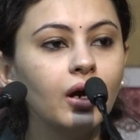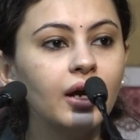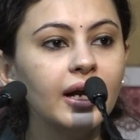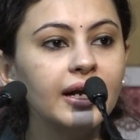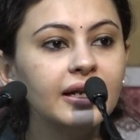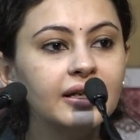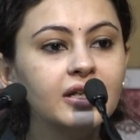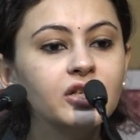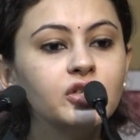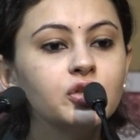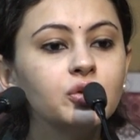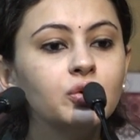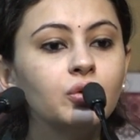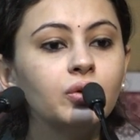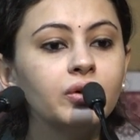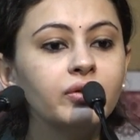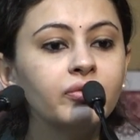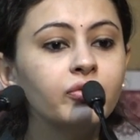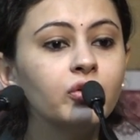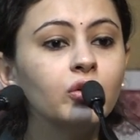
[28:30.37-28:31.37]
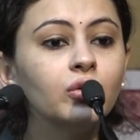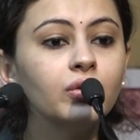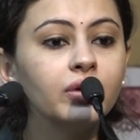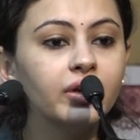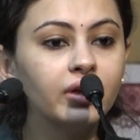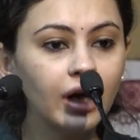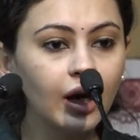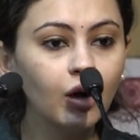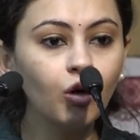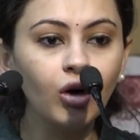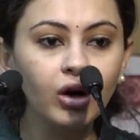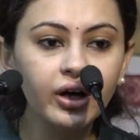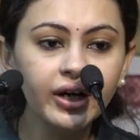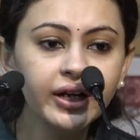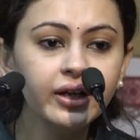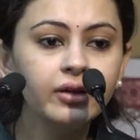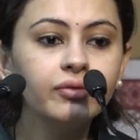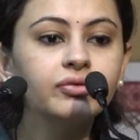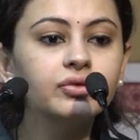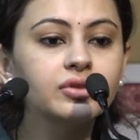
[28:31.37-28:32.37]
at least you if you uh,
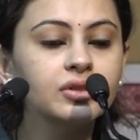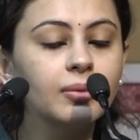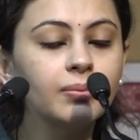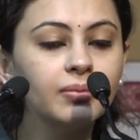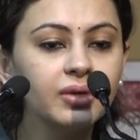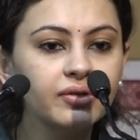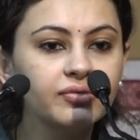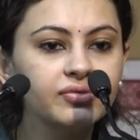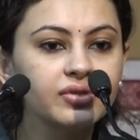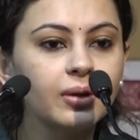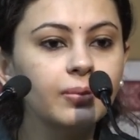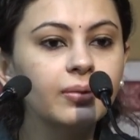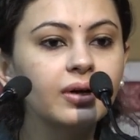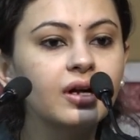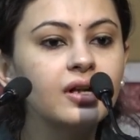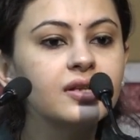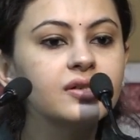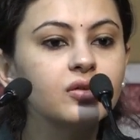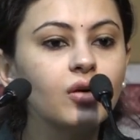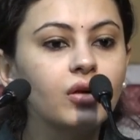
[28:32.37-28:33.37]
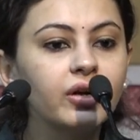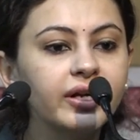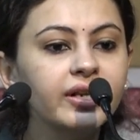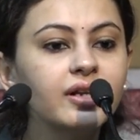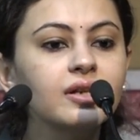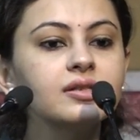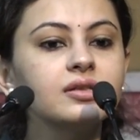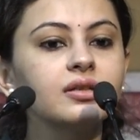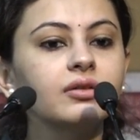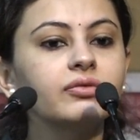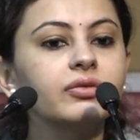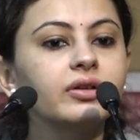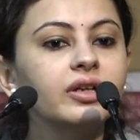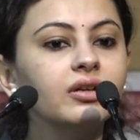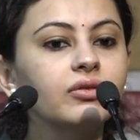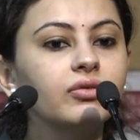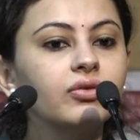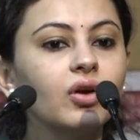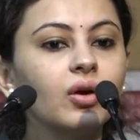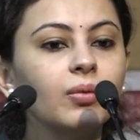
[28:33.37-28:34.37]
already if some if some girls already are
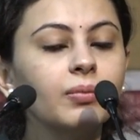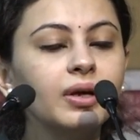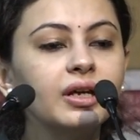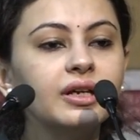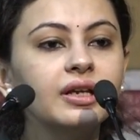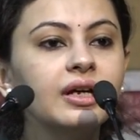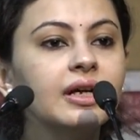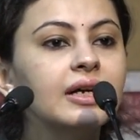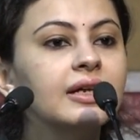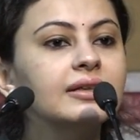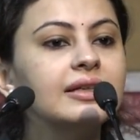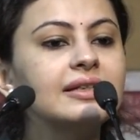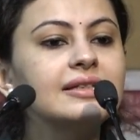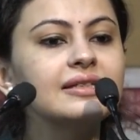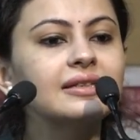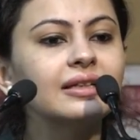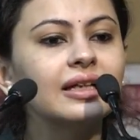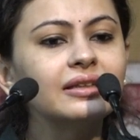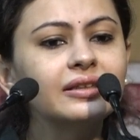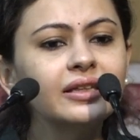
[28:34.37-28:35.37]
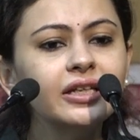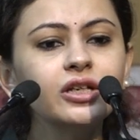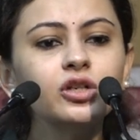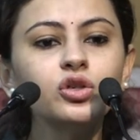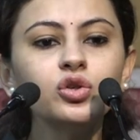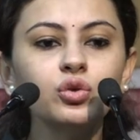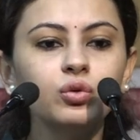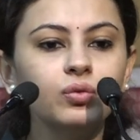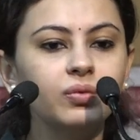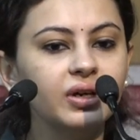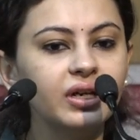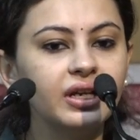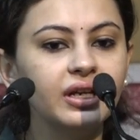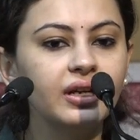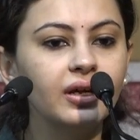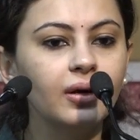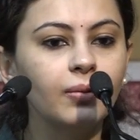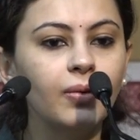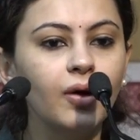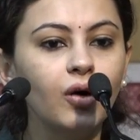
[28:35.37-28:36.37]
suffering from it there's nothing to
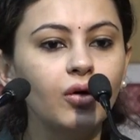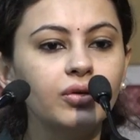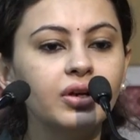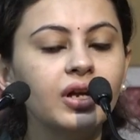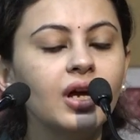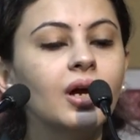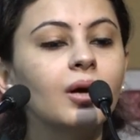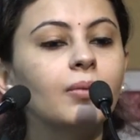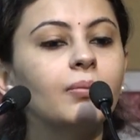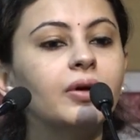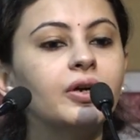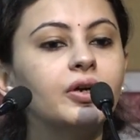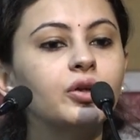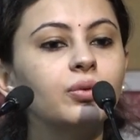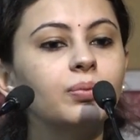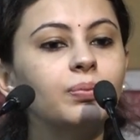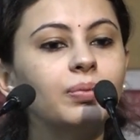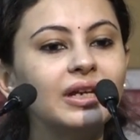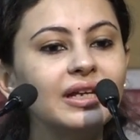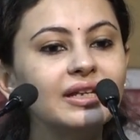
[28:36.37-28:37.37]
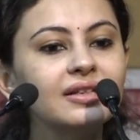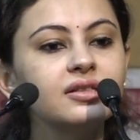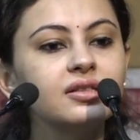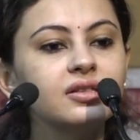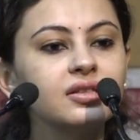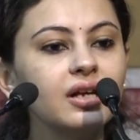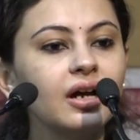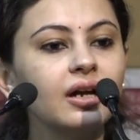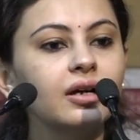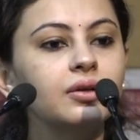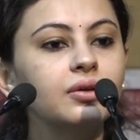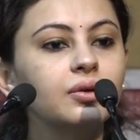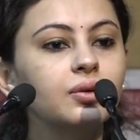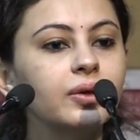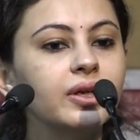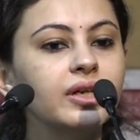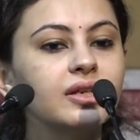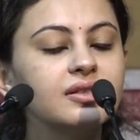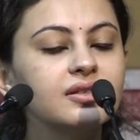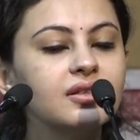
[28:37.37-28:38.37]
worry about but you please start
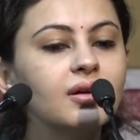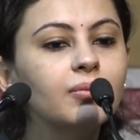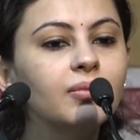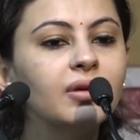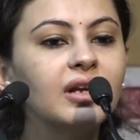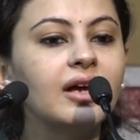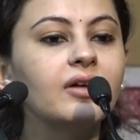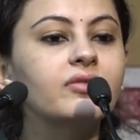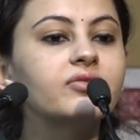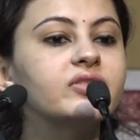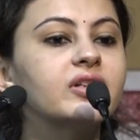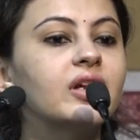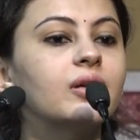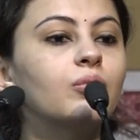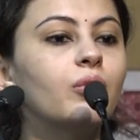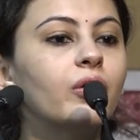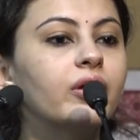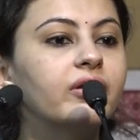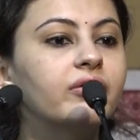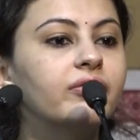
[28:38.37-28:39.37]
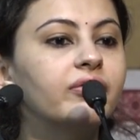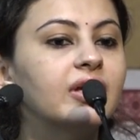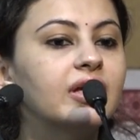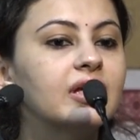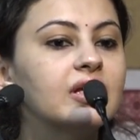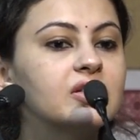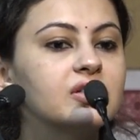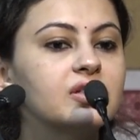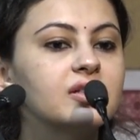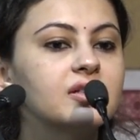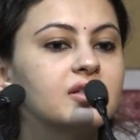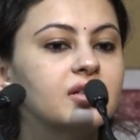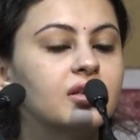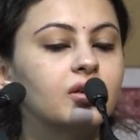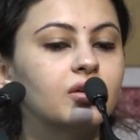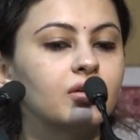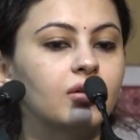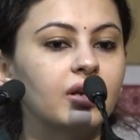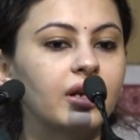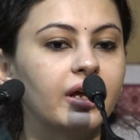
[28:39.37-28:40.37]
doing some lifestyle modifications
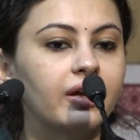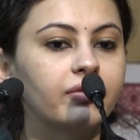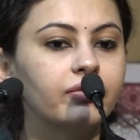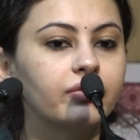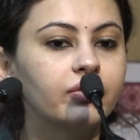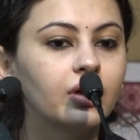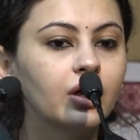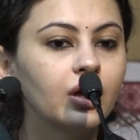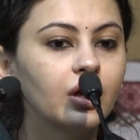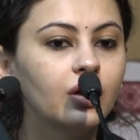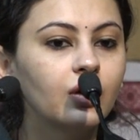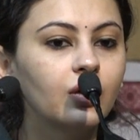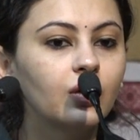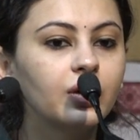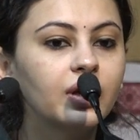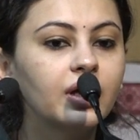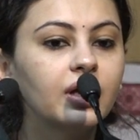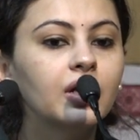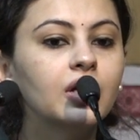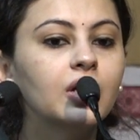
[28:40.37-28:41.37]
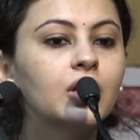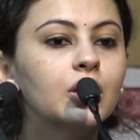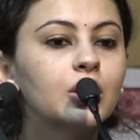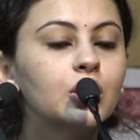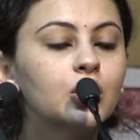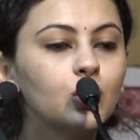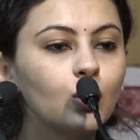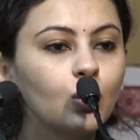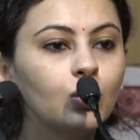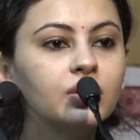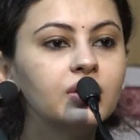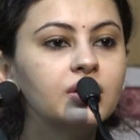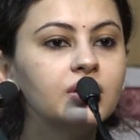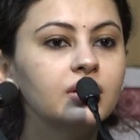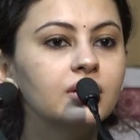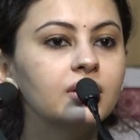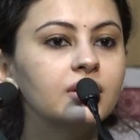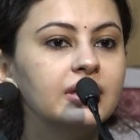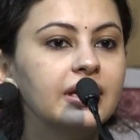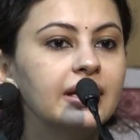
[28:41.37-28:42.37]
in your life okay don't
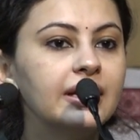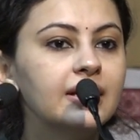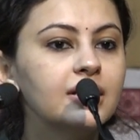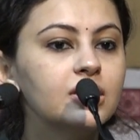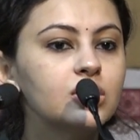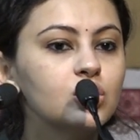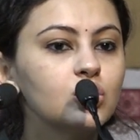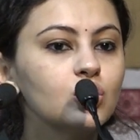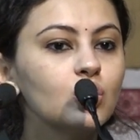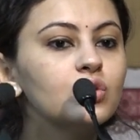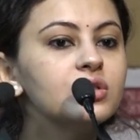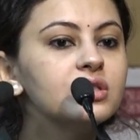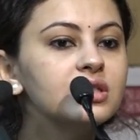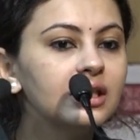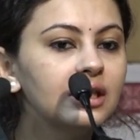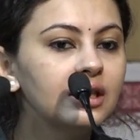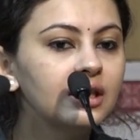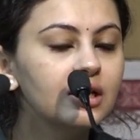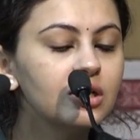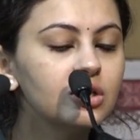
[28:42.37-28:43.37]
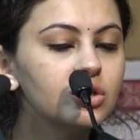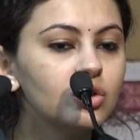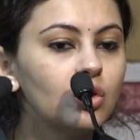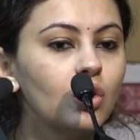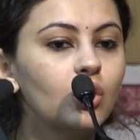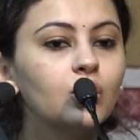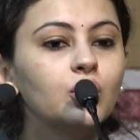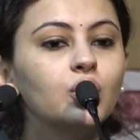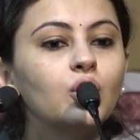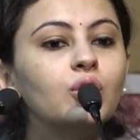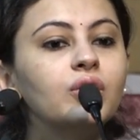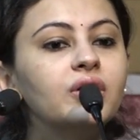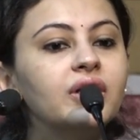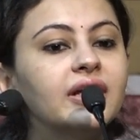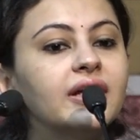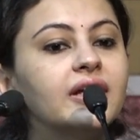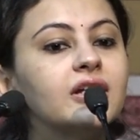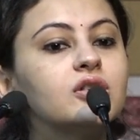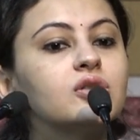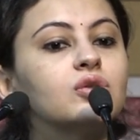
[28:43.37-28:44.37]
uh, take it so serious or don't
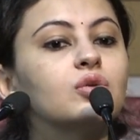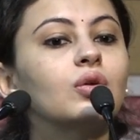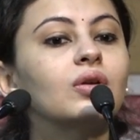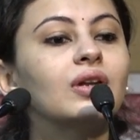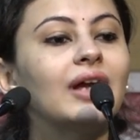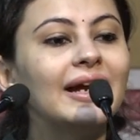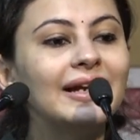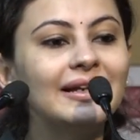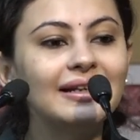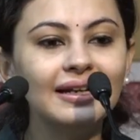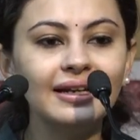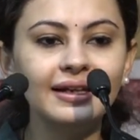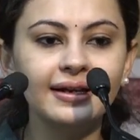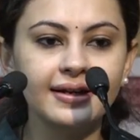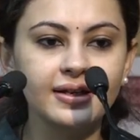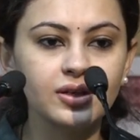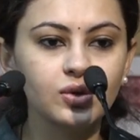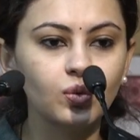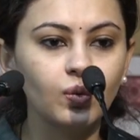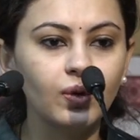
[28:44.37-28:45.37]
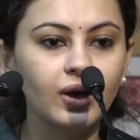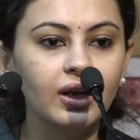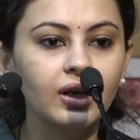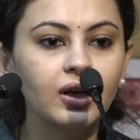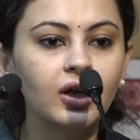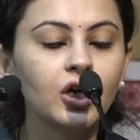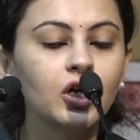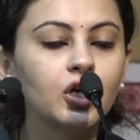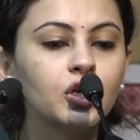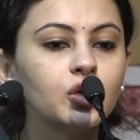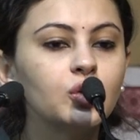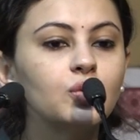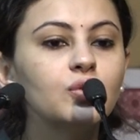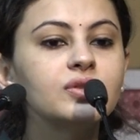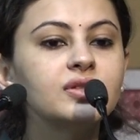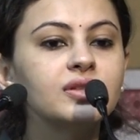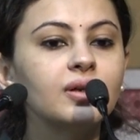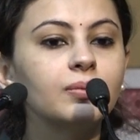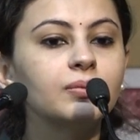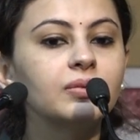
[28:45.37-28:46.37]
take it so lightly as well do
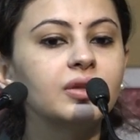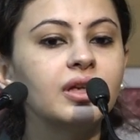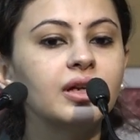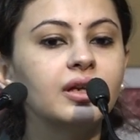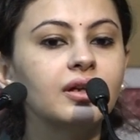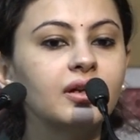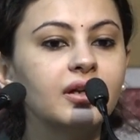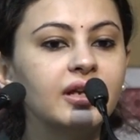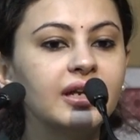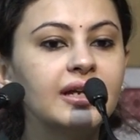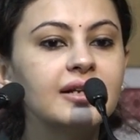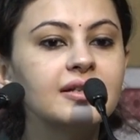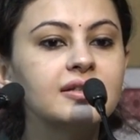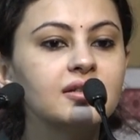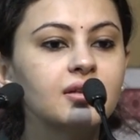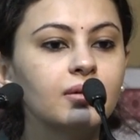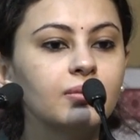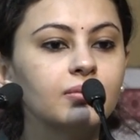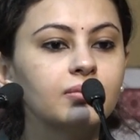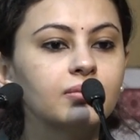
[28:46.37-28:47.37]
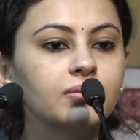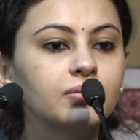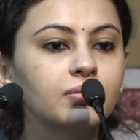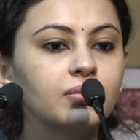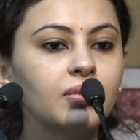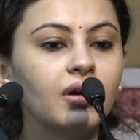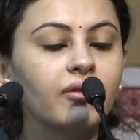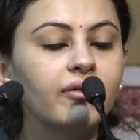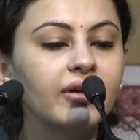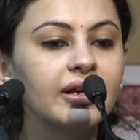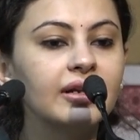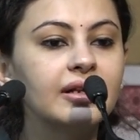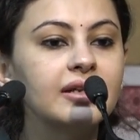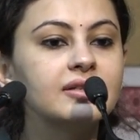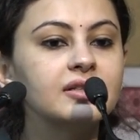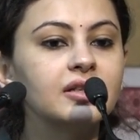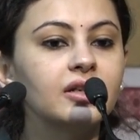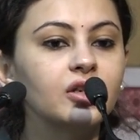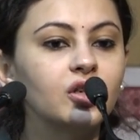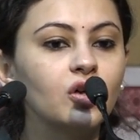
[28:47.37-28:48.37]
something create some
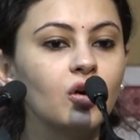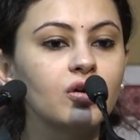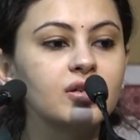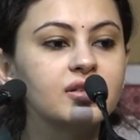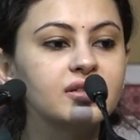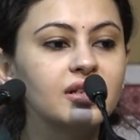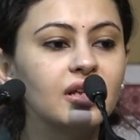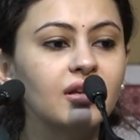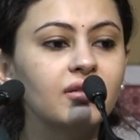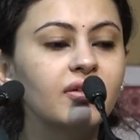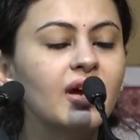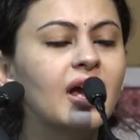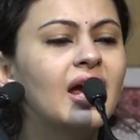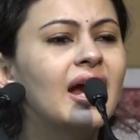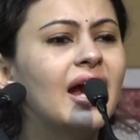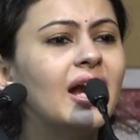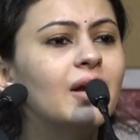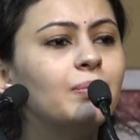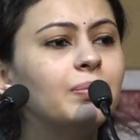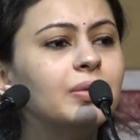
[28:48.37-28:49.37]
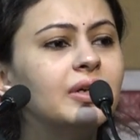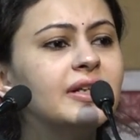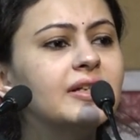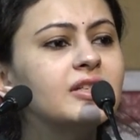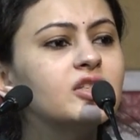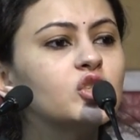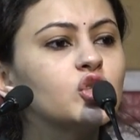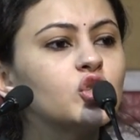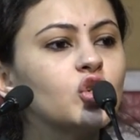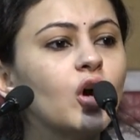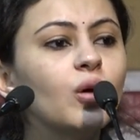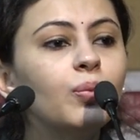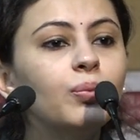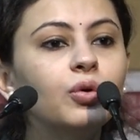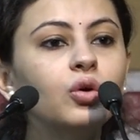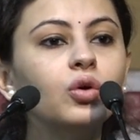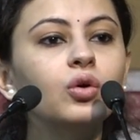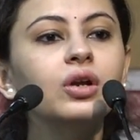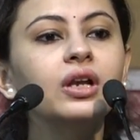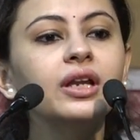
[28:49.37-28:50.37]
awareness in yourself and please
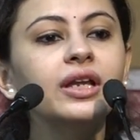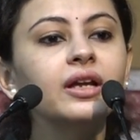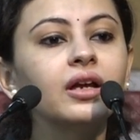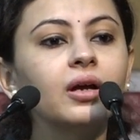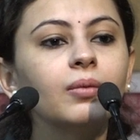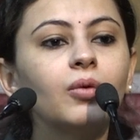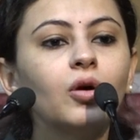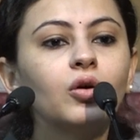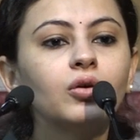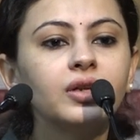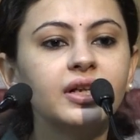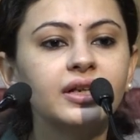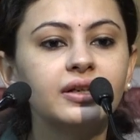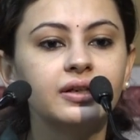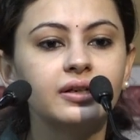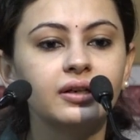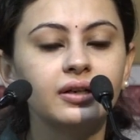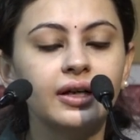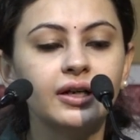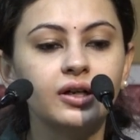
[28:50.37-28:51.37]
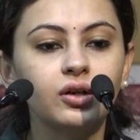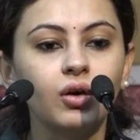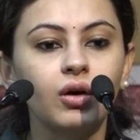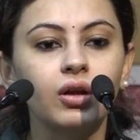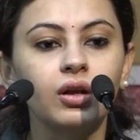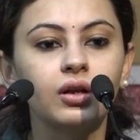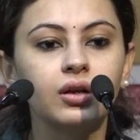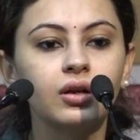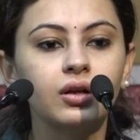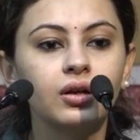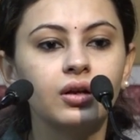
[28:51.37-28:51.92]
stop googling about it at all